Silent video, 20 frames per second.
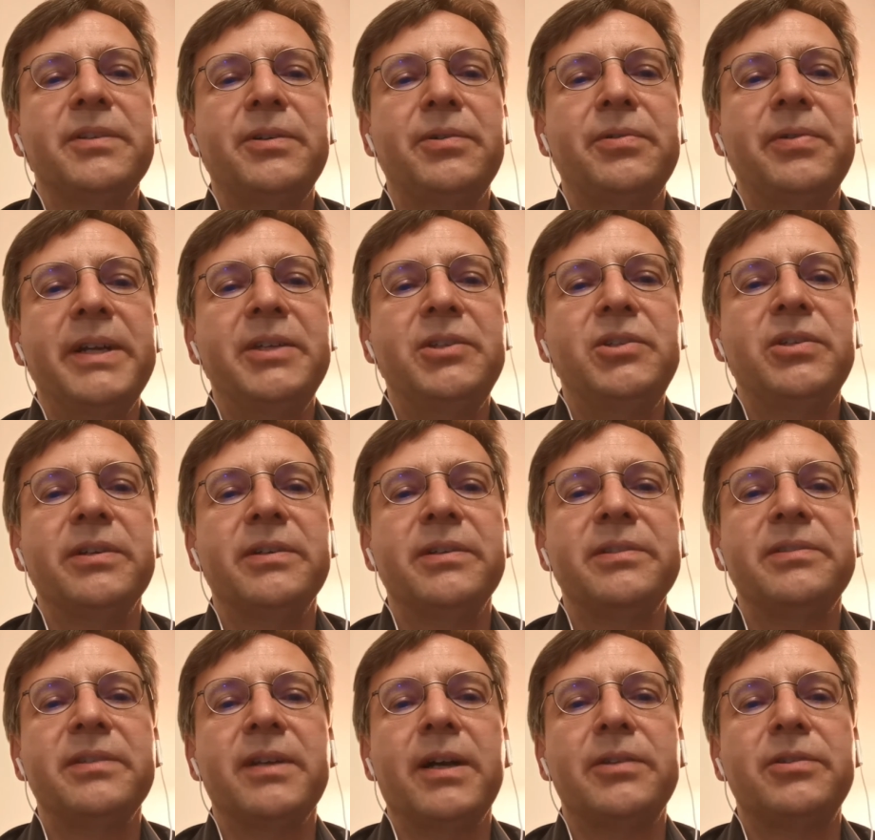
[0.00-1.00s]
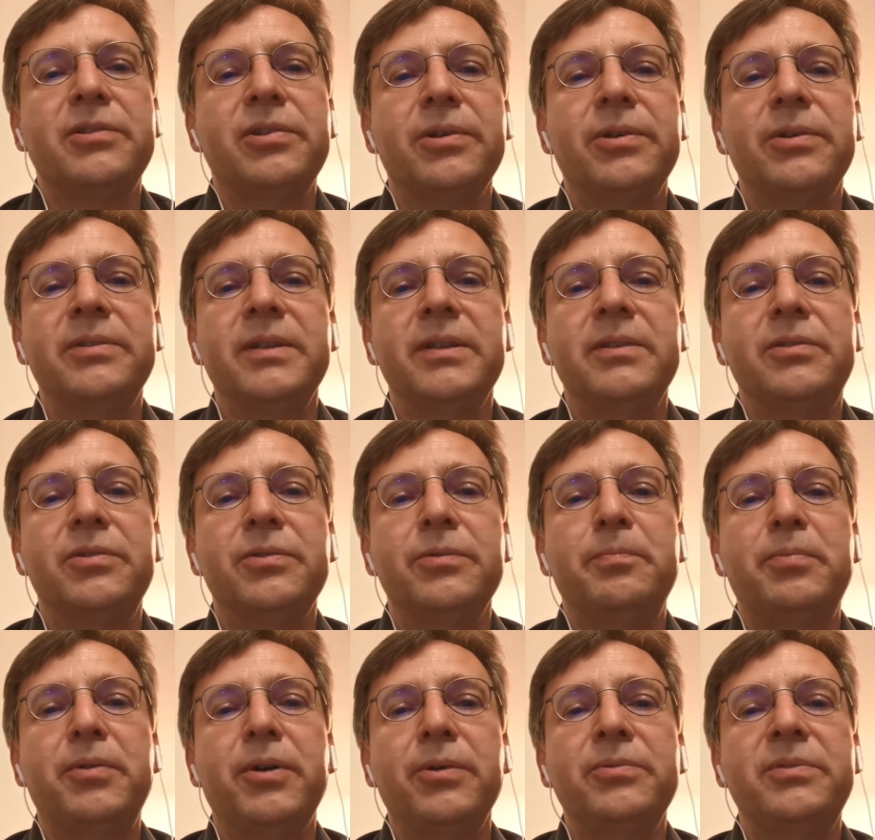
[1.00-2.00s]
the creatures are turned into
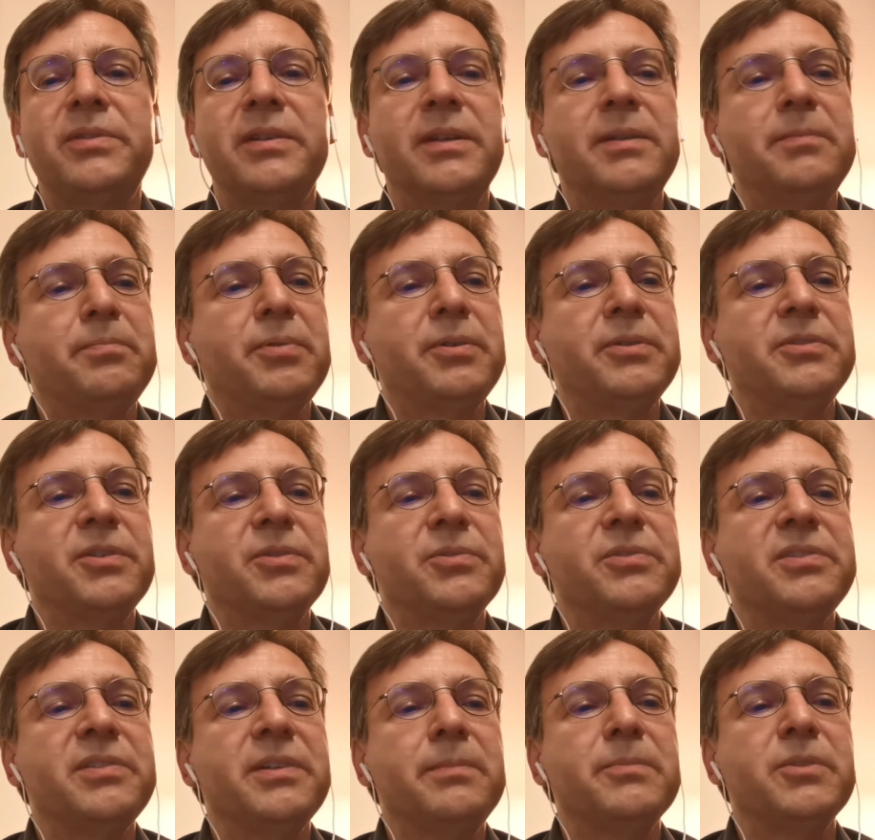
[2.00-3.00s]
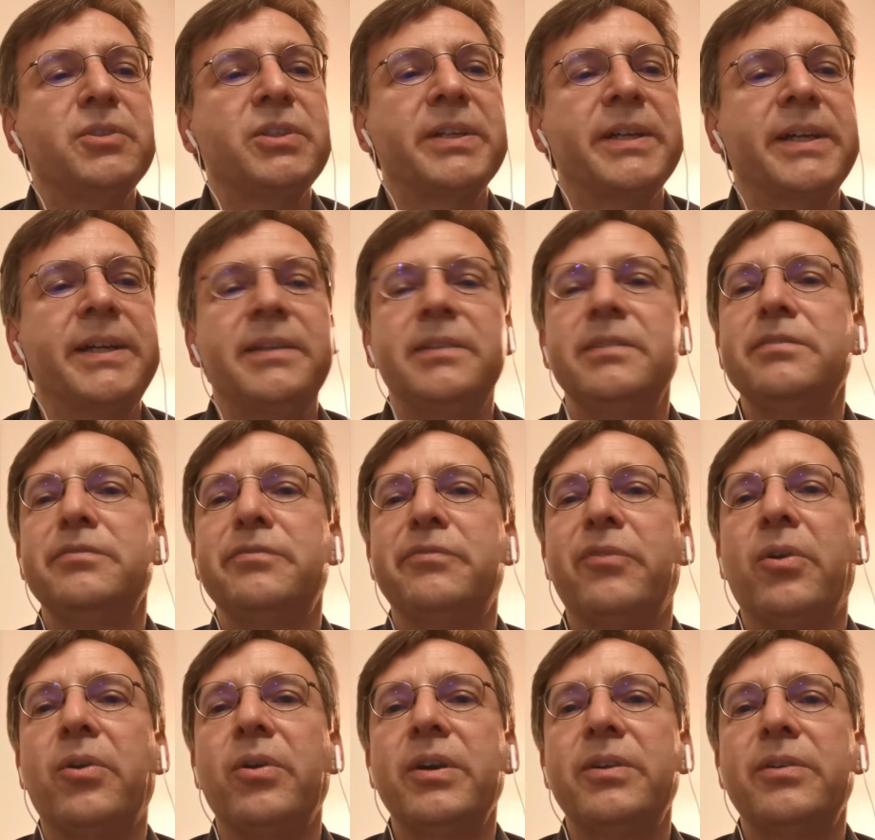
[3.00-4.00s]
protein-producing machines
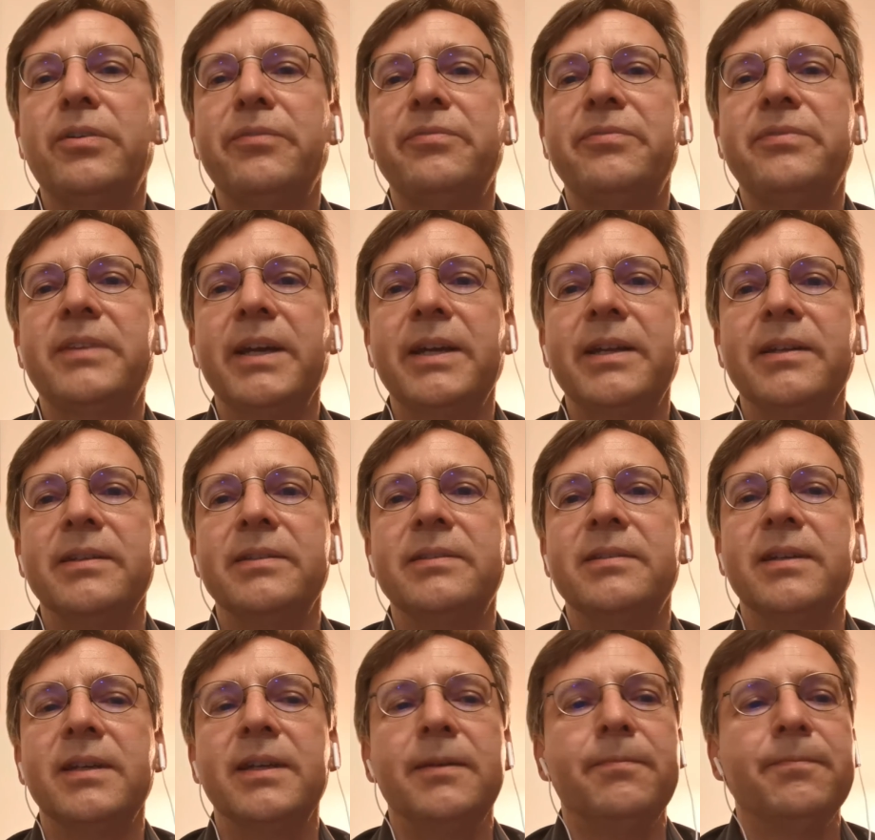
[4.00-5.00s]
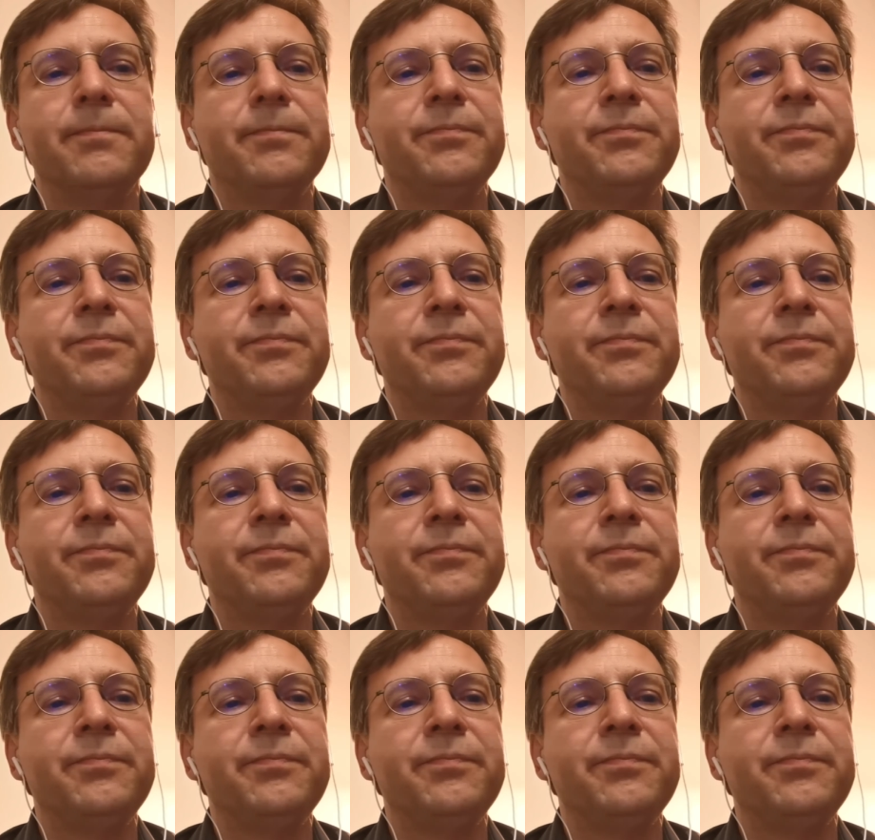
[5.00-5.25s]
void of dignity.